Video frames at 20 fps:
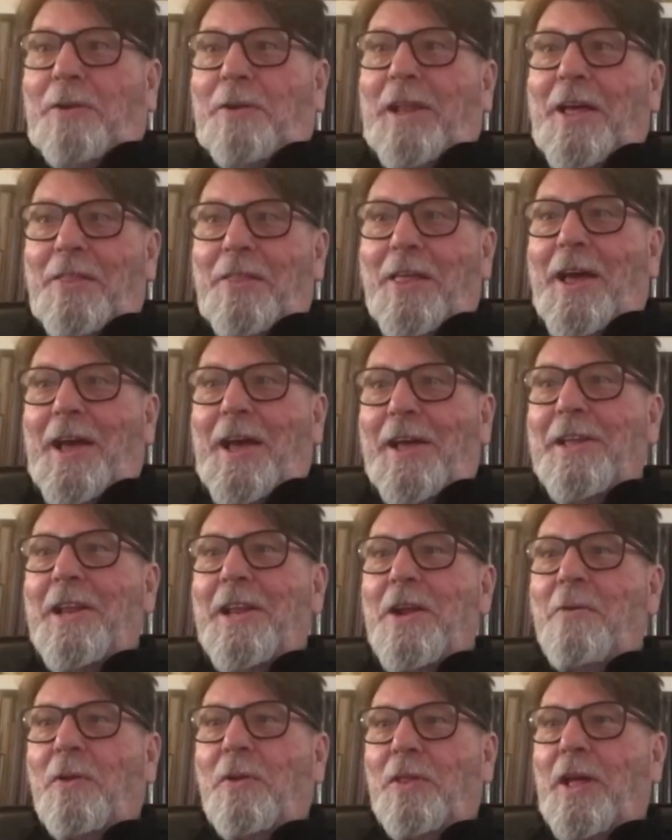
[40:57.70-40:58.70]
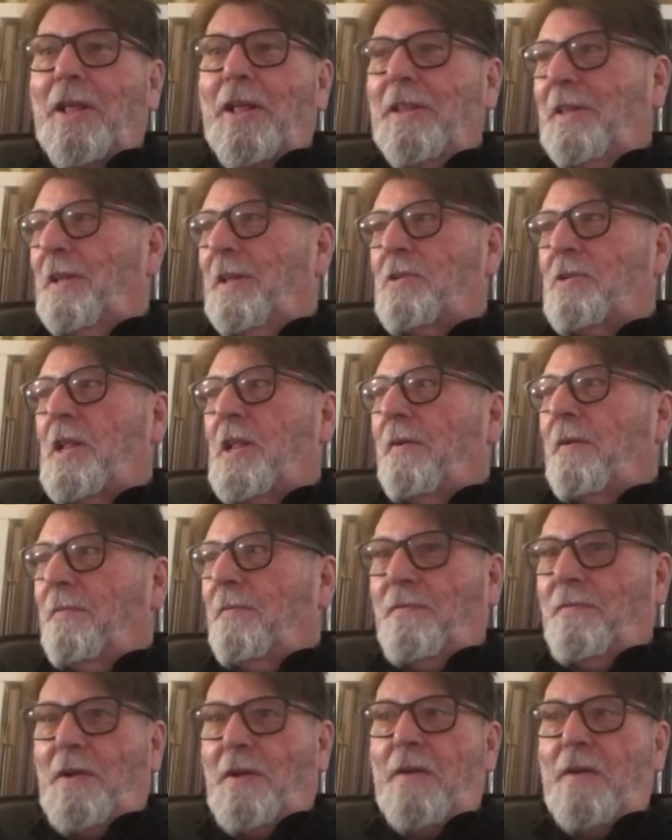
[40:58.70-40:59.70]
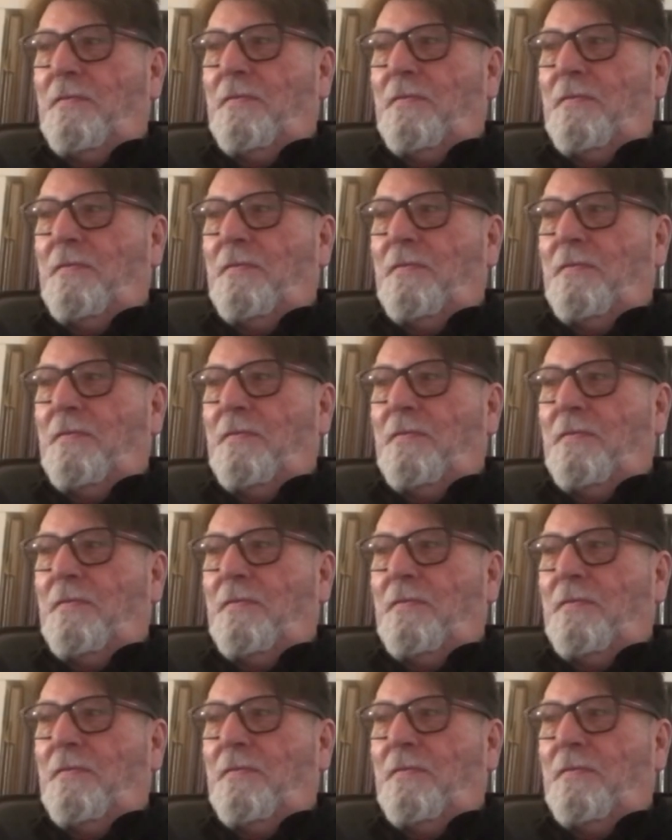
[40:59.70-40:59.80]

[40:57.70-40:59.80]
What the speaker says: like that, on that. It was like 5